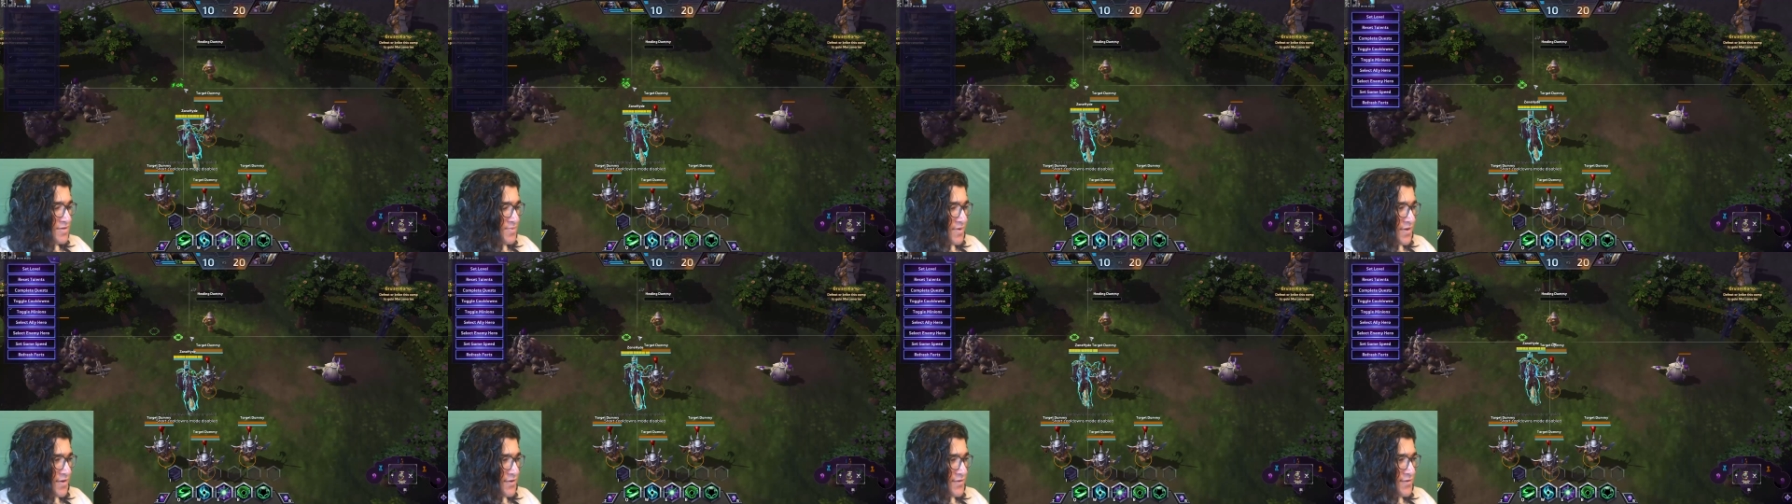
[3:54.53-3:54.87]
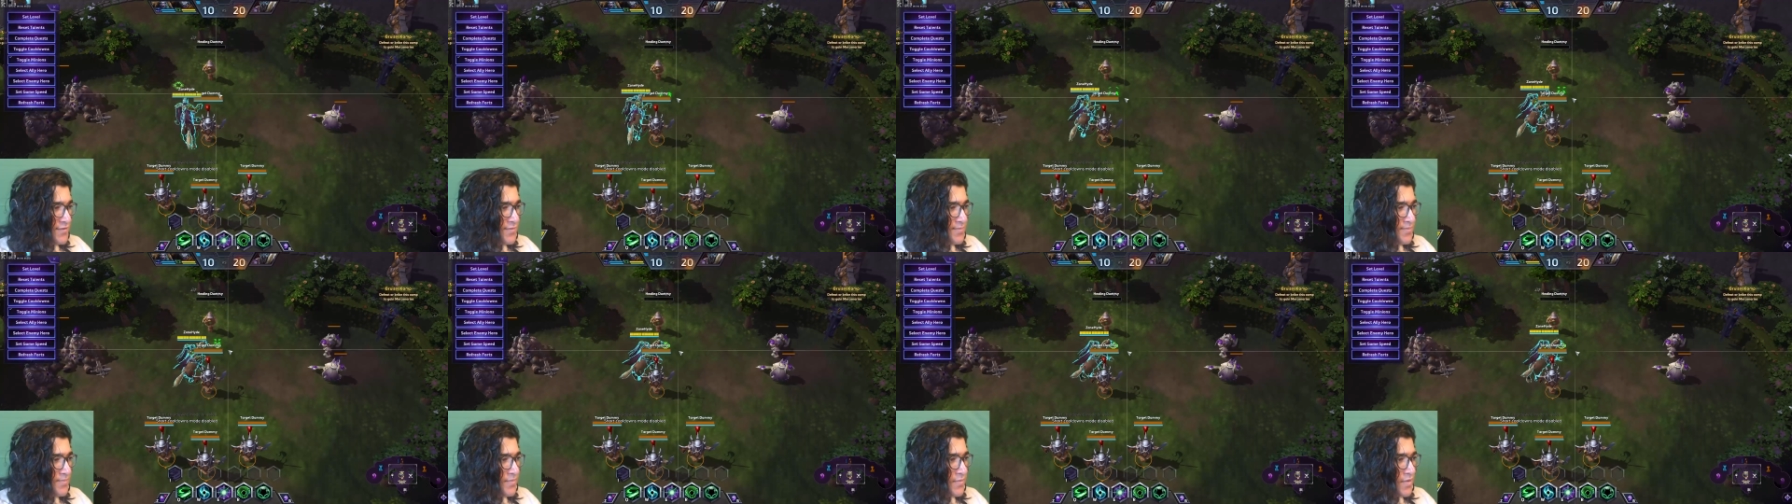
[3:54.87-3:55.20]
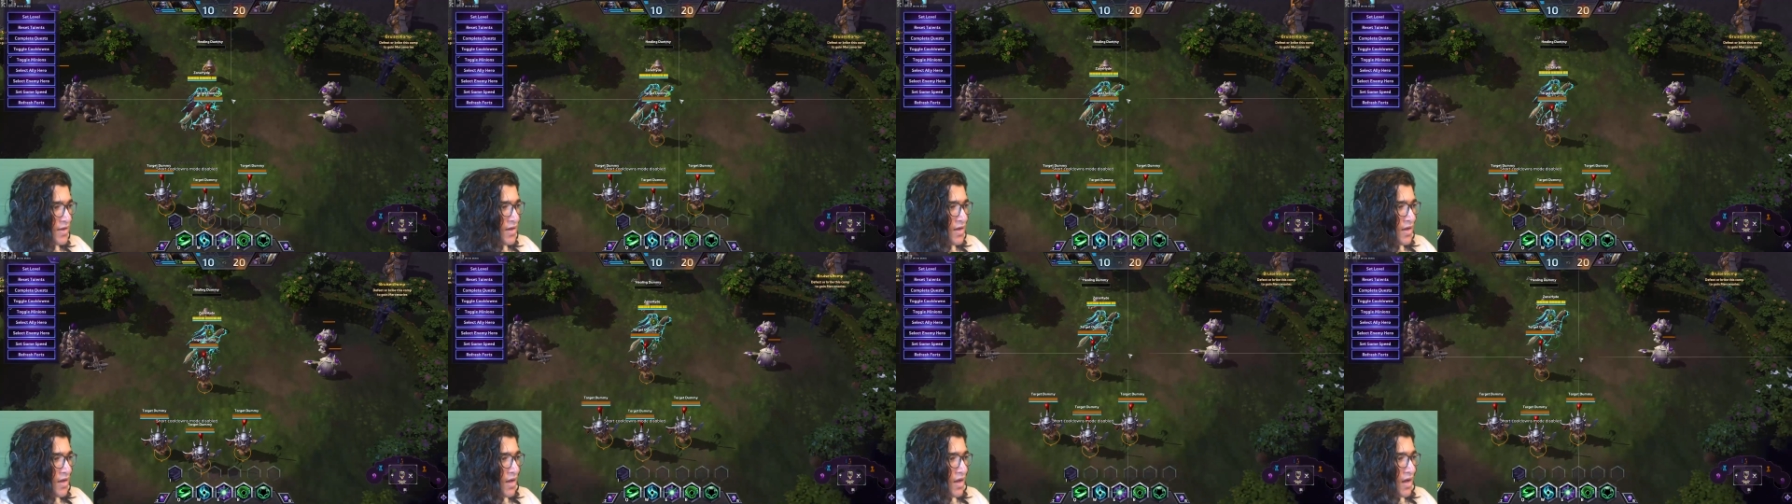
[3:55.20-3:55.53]
players.
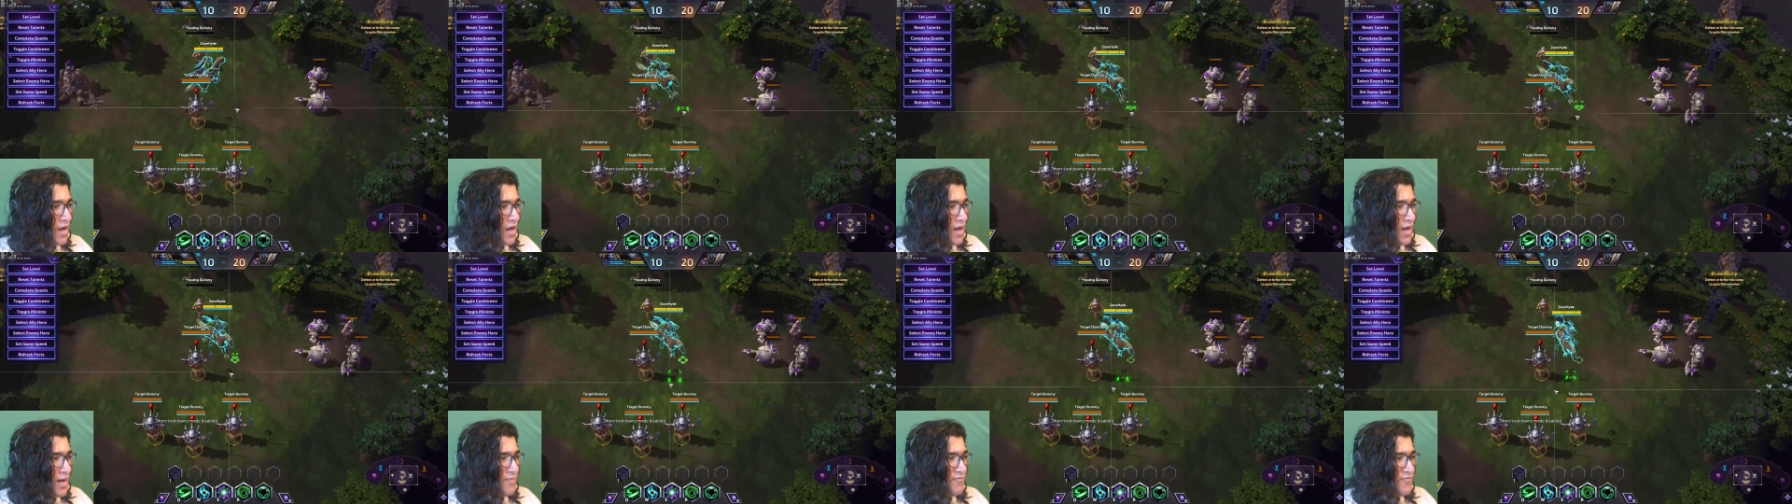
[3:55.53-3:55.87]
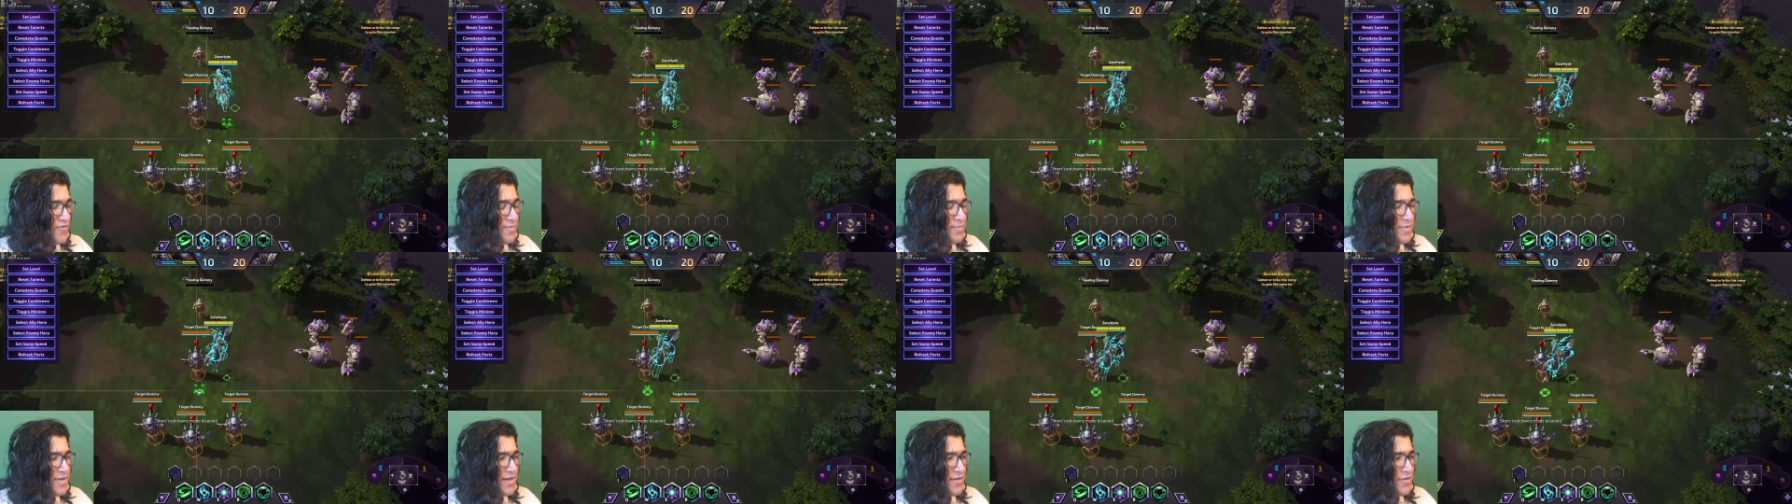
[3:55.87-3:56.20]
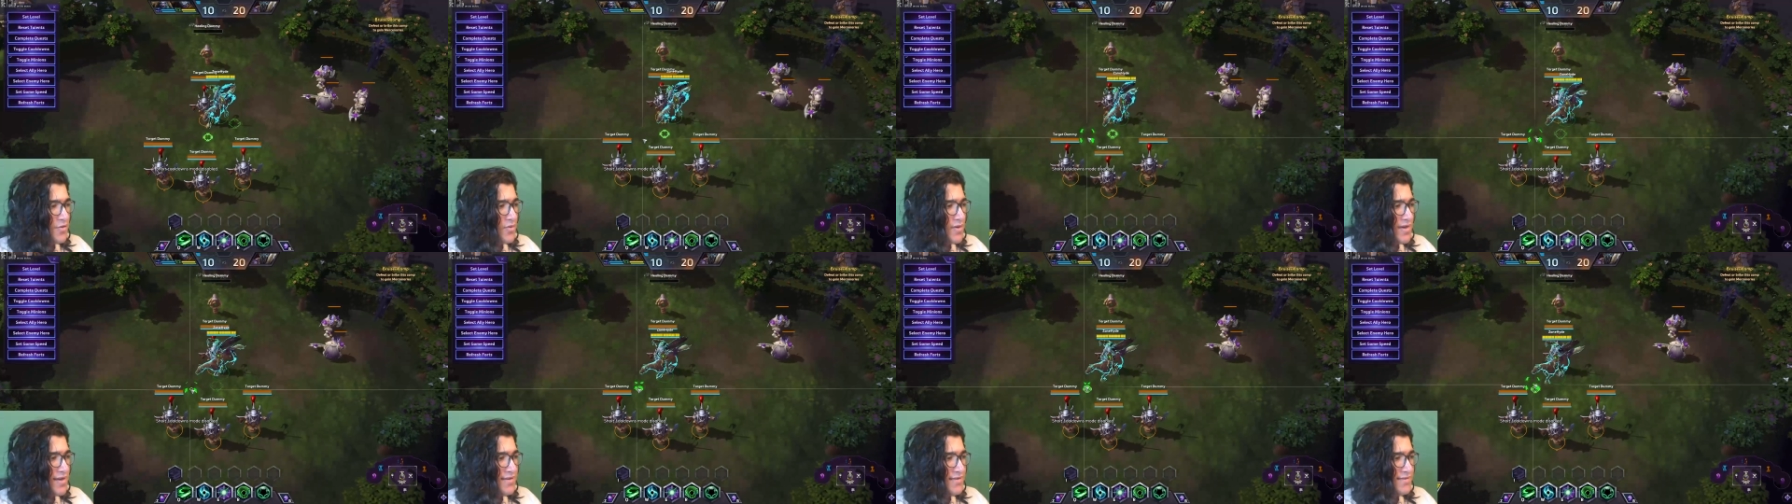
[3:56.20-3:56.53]
VP
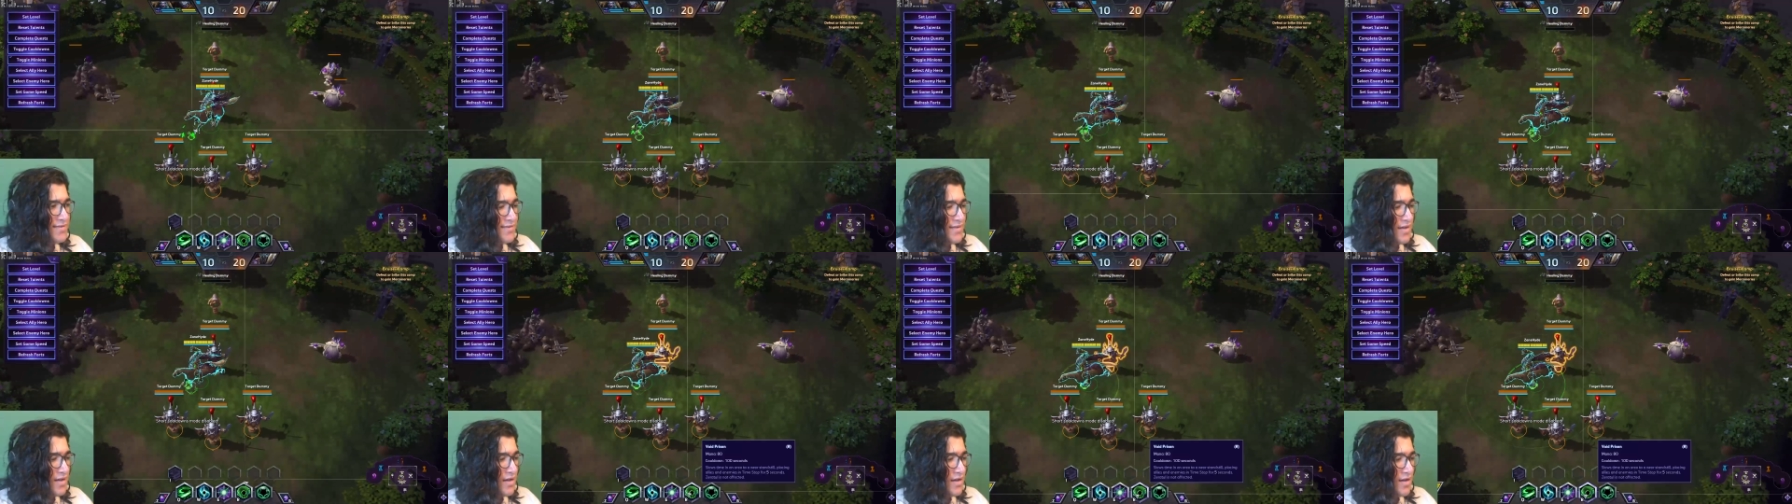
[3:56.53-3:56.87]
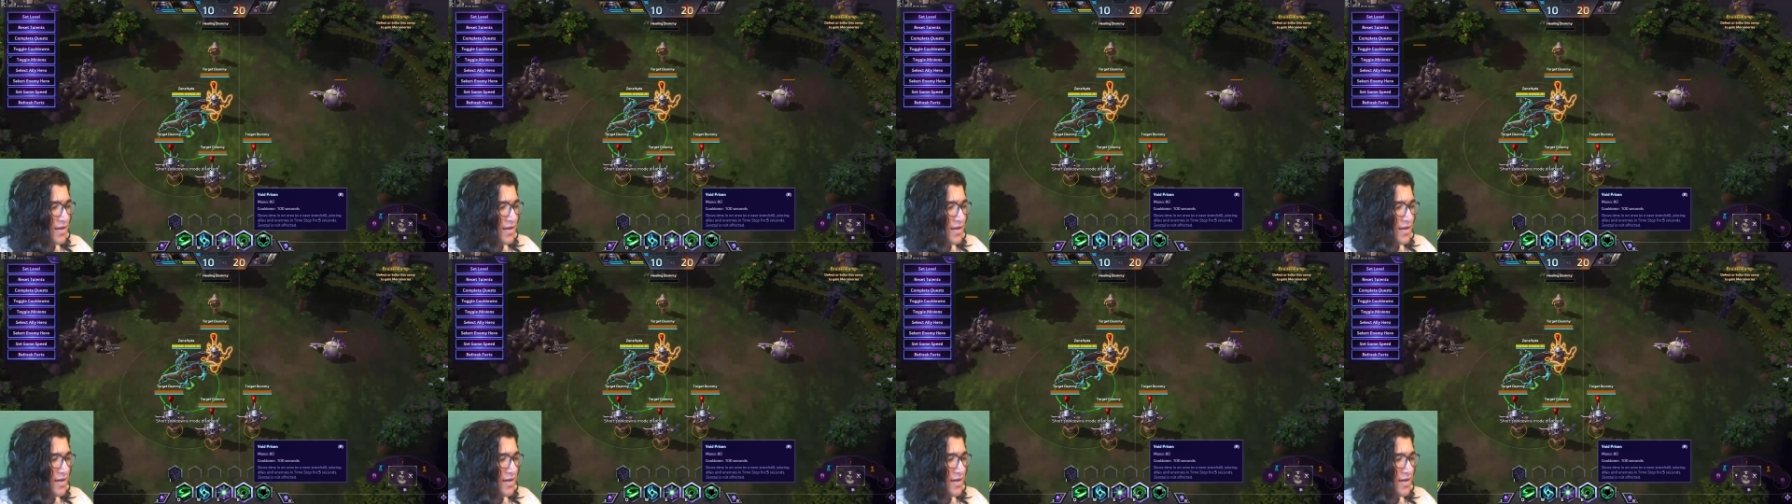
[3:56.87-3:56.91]
otherwise,